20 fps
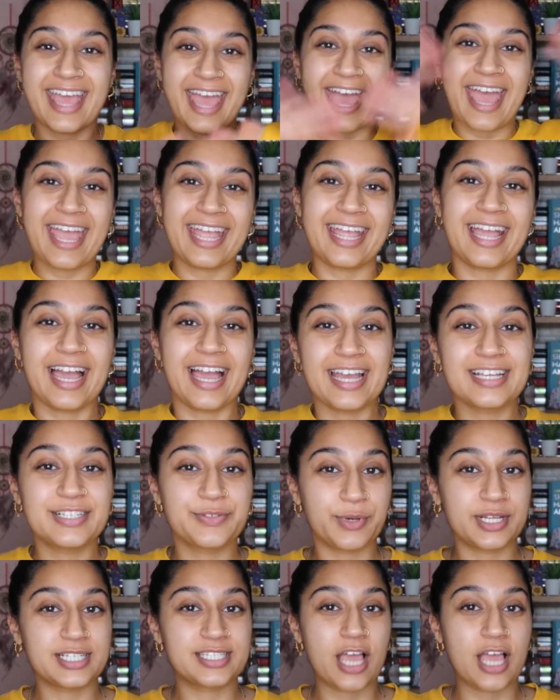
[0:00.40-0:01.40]
Hey guys,
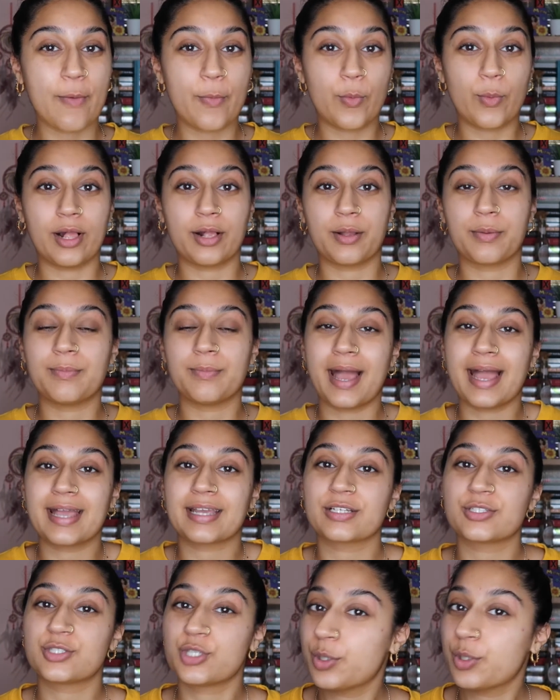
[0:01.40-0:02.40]
what's up? Welcome
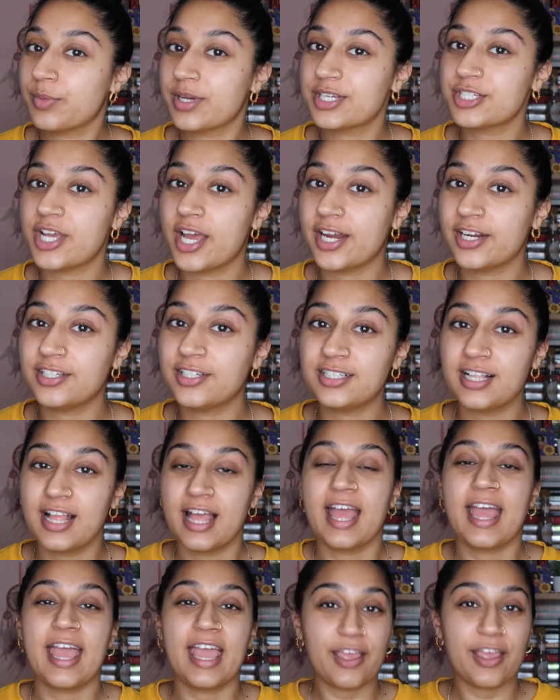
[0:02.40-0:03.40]
back to my channel.
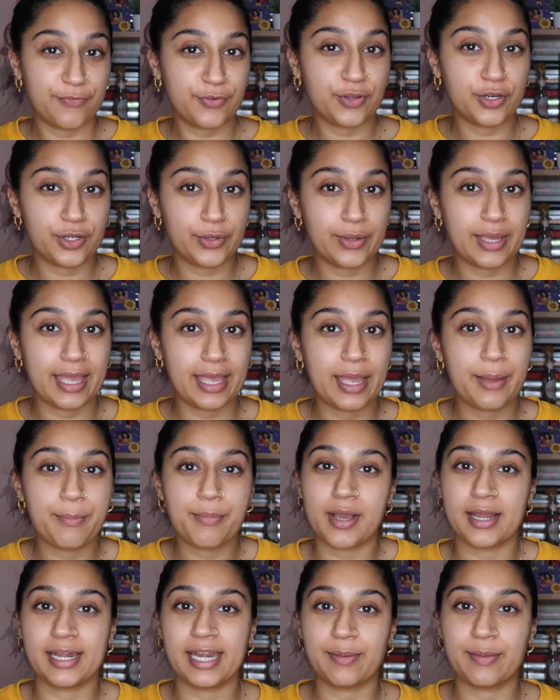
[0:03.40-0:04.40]
If you're new here,
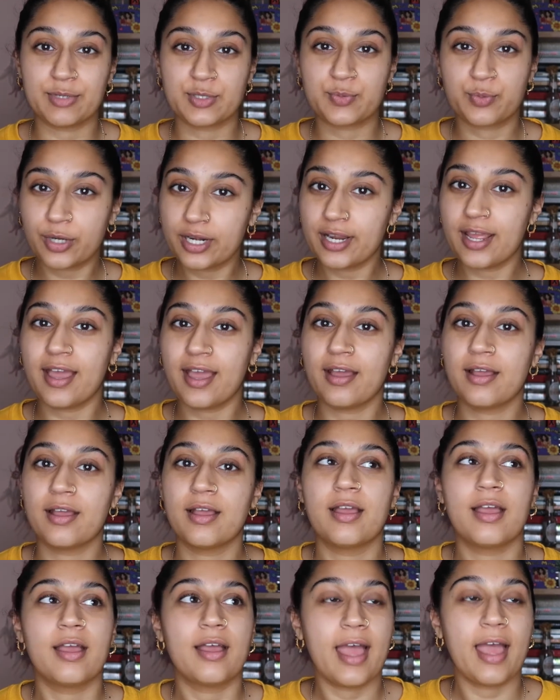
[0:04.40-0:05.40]
my name is Priya,
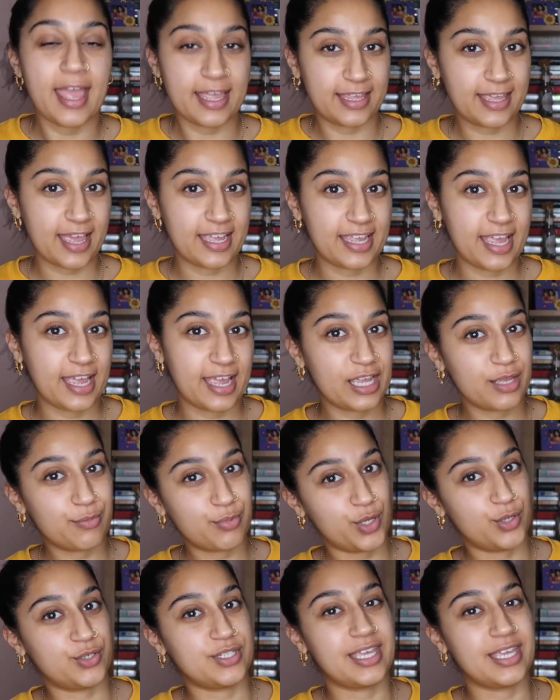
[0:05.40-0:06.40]
aka
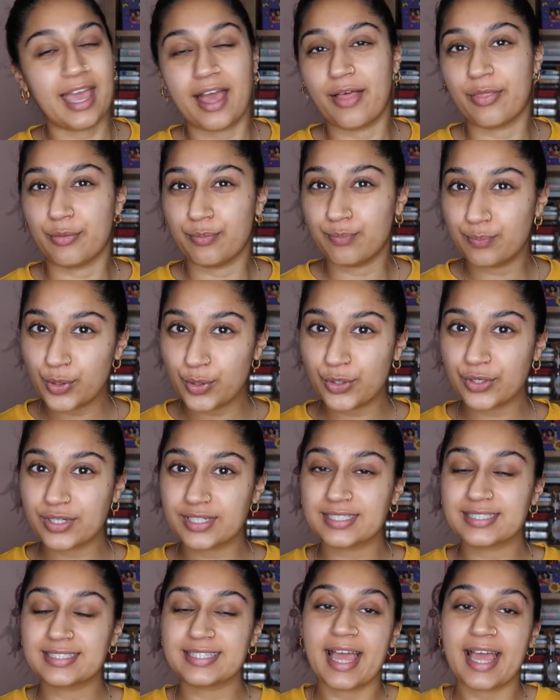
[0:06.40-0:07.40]
Beauty and the
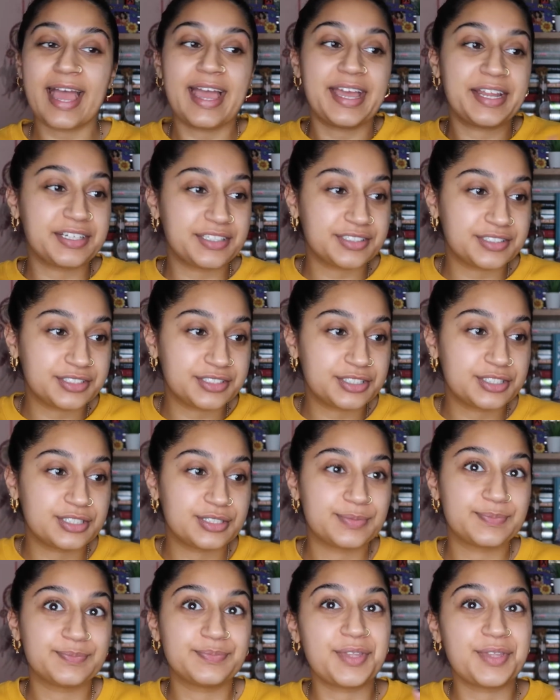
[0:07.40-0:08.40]
Books, and
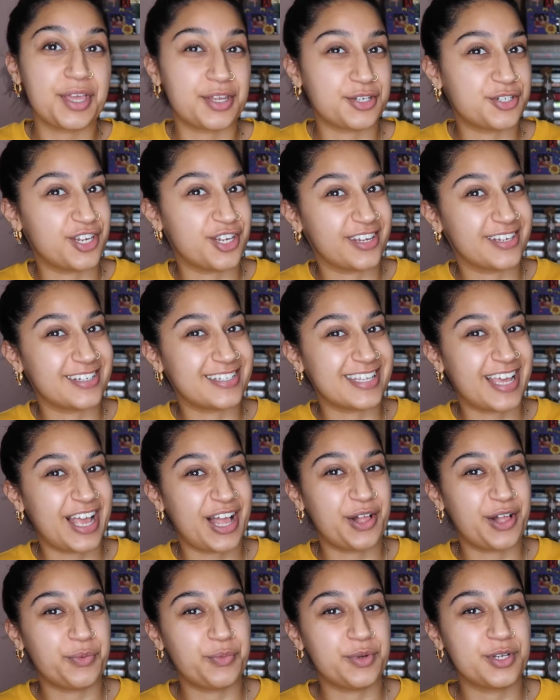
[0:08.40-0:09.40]
as you can
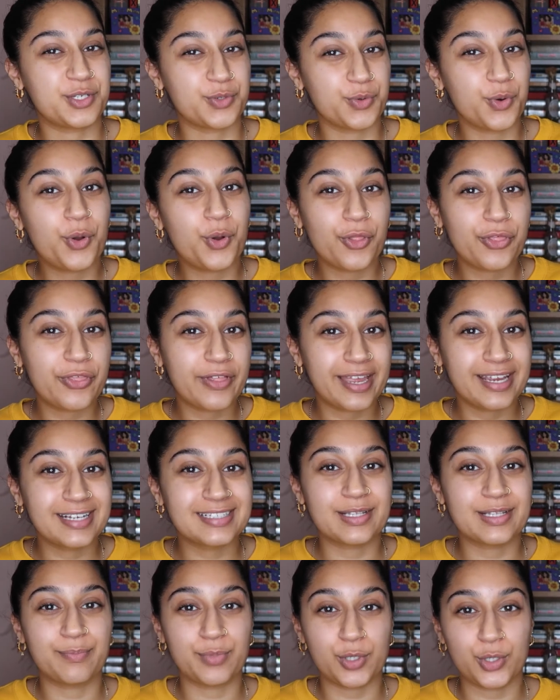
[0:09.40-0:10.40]
tell, we do all
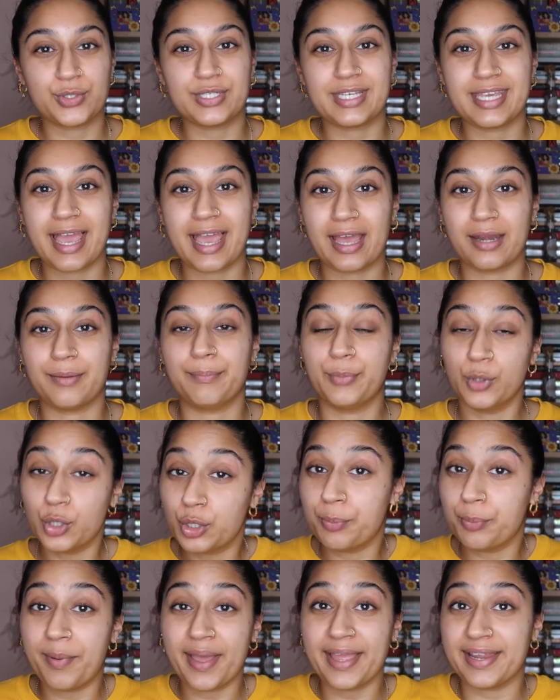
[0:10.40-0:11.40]
things beauty and
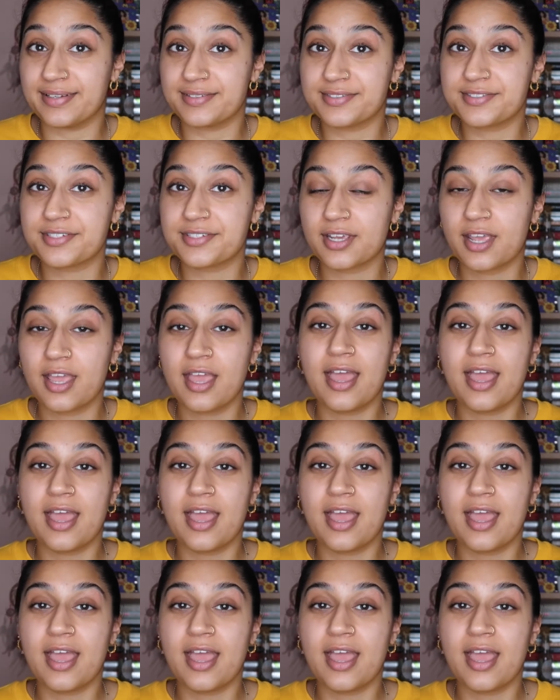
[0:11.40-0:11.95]
book based.